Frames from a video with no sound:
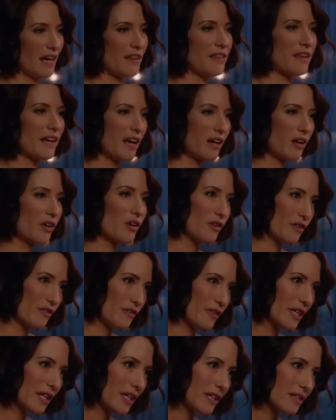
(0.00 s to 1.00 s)
I think I hurt her
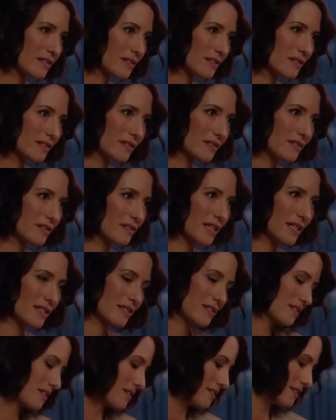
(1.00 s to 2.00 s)
feelings.
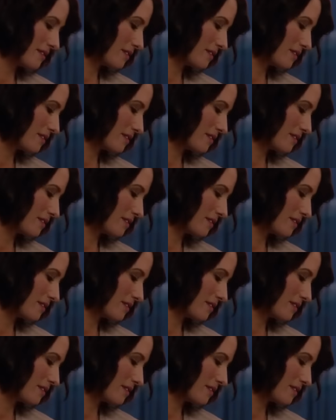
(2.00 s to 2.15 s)
That's